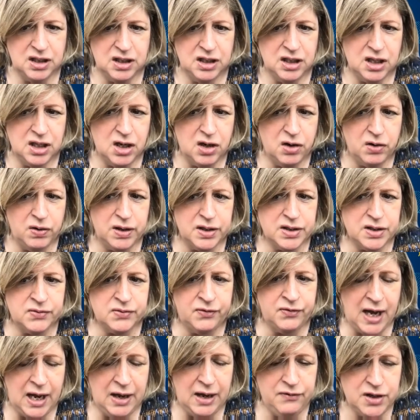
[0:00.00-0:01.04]
You know, it's
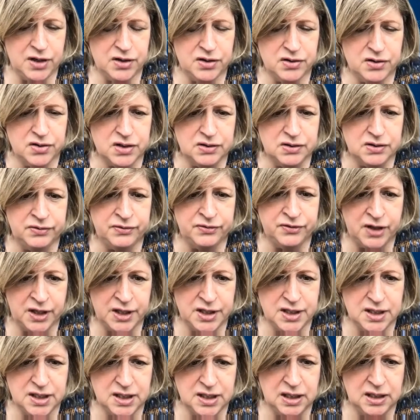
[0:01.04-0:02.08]
5 years of
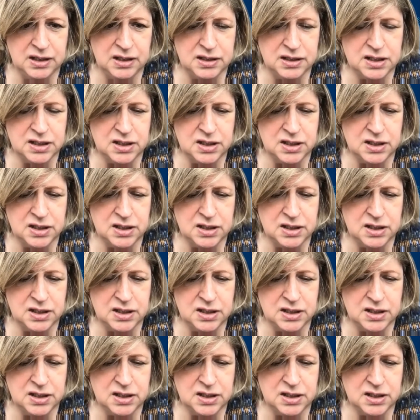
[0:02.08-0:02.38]
funding